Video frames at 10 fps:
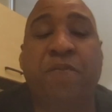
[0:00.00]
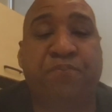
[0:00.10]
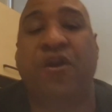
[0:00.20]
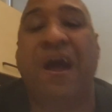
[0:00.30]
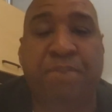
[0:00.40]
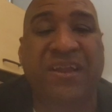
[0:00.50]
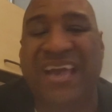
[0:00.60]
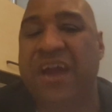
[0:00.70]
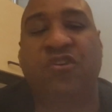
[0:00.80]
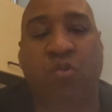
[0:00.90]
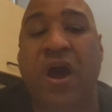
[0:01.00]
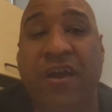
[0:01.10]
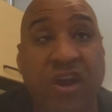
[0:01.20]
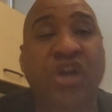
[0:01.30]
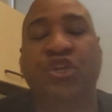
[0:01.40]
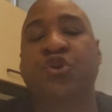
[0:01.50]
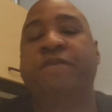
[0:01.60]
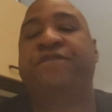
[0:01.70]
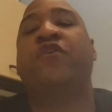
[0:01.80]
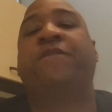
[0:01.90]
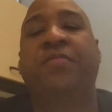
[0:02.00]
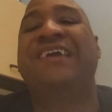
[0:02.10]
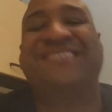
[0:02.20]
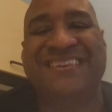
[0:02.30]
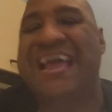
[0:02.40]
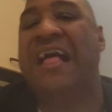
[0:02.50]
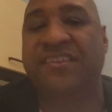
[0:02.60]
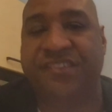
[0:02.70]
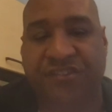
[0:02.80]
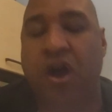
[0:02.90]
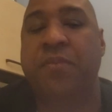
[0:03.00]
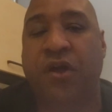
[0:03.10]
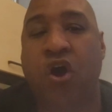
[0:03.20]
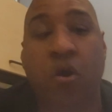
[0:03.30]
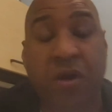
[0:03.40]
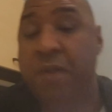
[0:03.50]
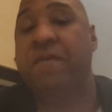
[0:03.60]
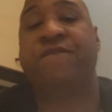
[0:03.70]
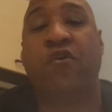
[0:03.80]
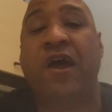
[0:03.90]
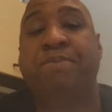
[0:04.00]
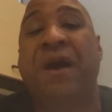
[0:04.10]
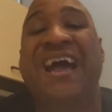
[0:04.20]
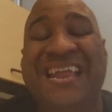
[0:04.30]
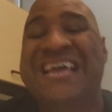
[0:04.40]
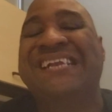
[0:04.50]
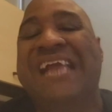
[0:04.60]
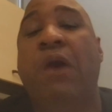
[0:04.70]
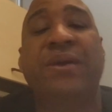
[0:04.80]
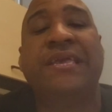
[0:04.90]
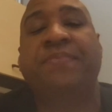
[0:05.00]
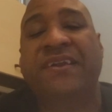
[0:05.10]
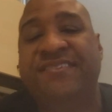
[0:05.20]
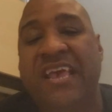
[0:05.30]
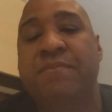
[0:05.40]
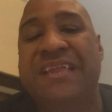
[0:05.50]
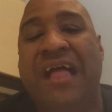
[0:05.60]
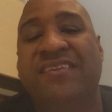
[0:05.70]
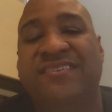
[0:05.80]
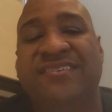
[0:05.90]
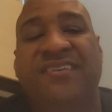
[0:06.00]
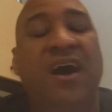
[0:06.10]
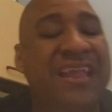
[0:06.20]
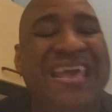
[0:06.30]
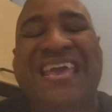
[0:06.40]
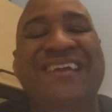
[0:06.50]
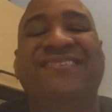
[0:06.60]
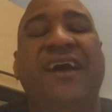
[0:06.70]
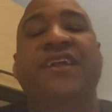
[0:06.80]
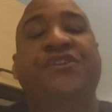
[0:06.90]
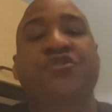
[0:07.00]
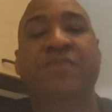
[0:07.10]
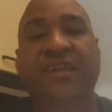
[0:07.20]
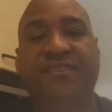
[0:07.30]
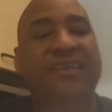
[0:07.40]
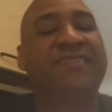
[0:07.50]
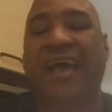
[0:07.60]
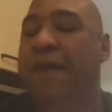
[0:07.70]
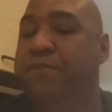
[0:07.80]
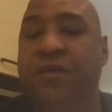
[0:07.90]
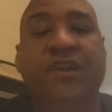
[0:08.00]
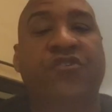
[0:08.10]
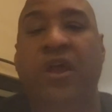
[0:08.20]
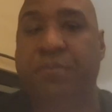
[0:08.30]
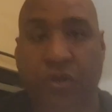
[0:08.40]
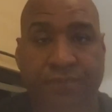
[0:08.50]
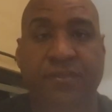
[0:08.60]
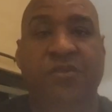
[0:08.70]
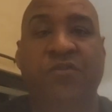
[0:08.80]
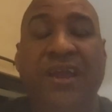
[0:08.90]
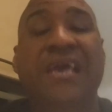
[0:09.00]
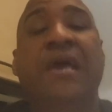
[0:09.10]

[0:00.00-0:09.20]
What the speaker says: property I acquire to do full-fledged analysis on the home before I buy it. Now I can get that same analysis done inside of 2 minutes. It's absolutely incredible, right?